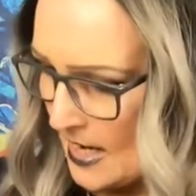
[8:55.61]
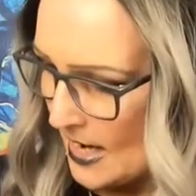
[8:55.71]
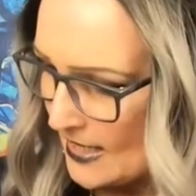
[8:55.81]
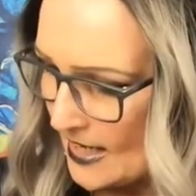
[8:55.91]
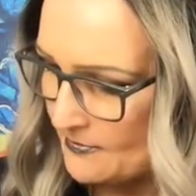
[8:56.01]

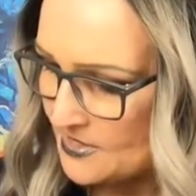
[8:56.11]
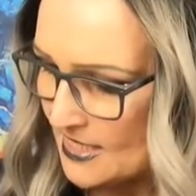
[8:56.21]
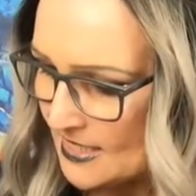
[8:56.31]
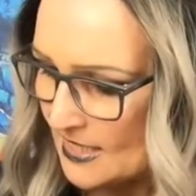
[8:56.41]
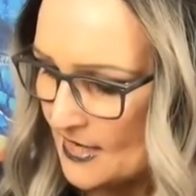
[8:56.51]
And I am
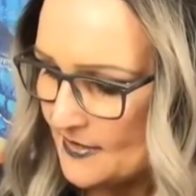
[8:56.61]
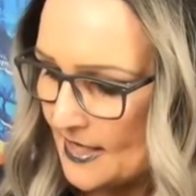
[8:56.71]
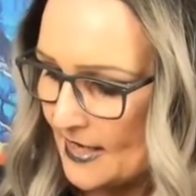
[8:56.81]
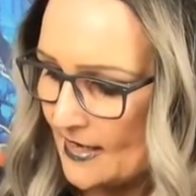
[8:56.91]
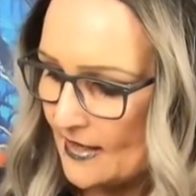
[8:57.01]
checking like the
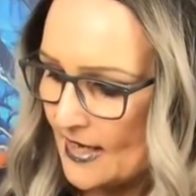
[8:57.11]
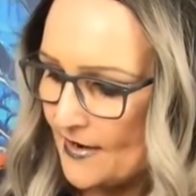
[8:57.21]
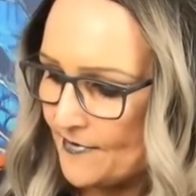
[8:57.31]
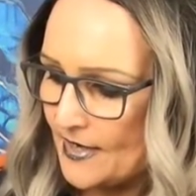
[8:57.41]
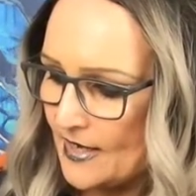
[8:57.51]
heel
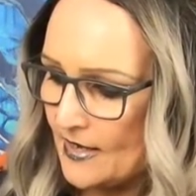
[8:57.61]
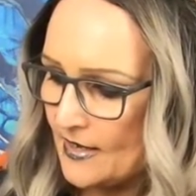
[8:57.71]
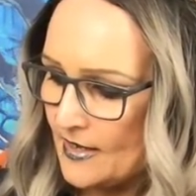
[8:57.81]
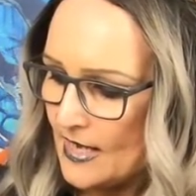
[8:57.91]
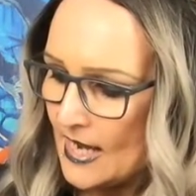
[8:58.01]
area